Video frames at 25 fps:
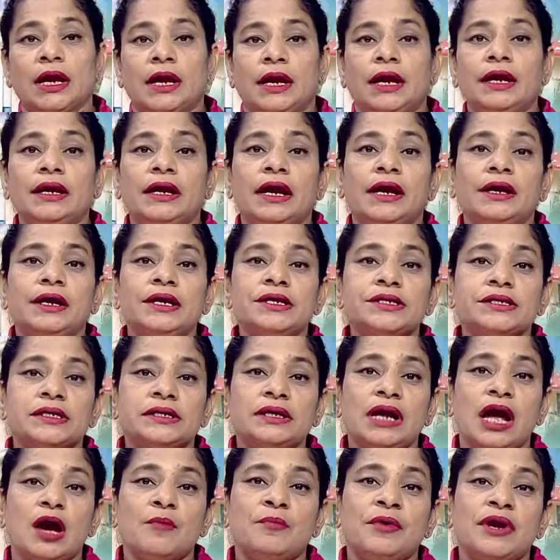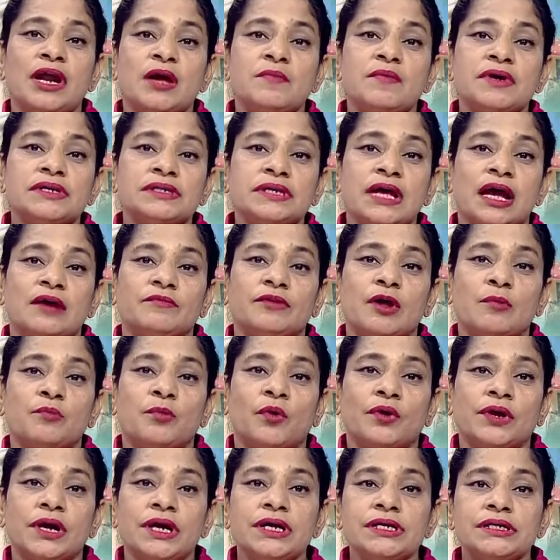In addition, epidemics have the
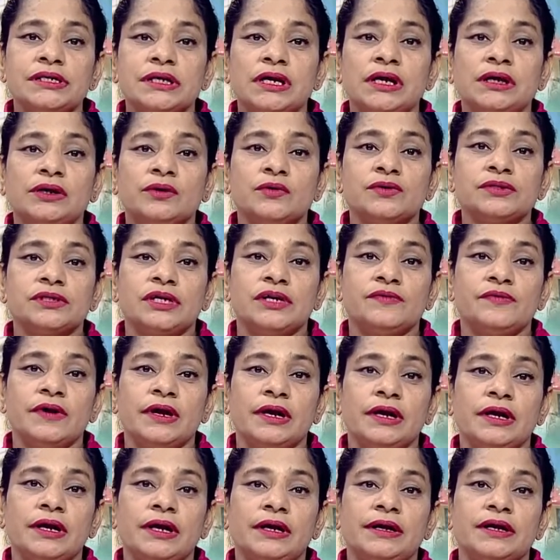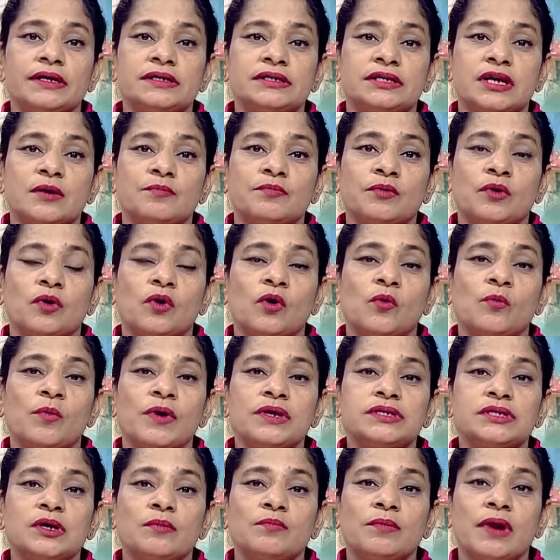potential to severely disrupt
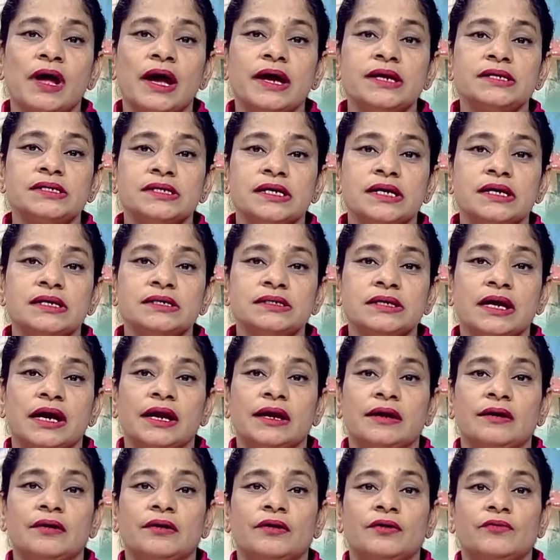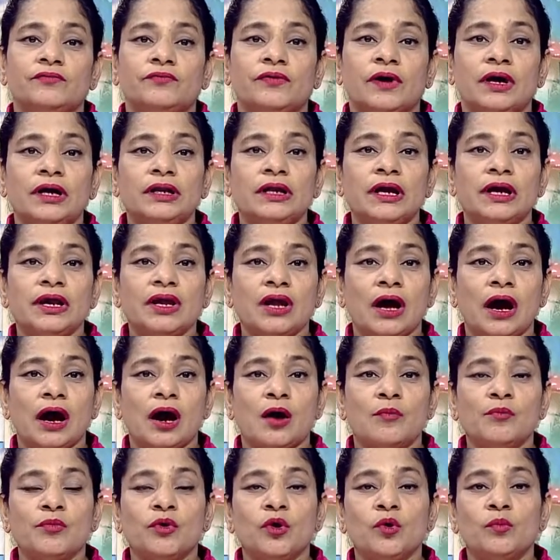global supply chains and further
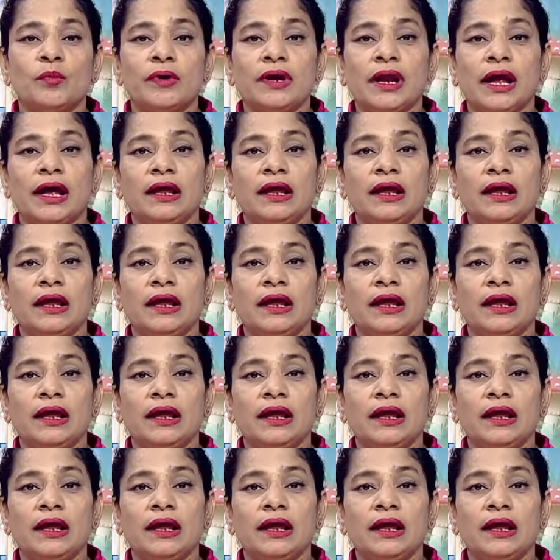harm human